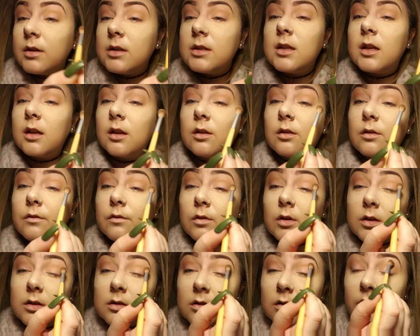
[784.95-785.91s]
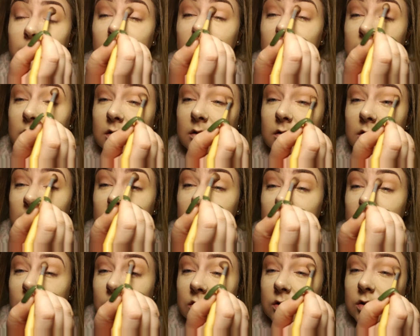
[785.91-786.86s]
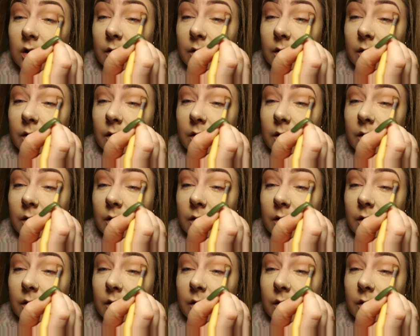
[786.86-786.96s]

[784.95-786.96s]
I can do voiceovers and just shut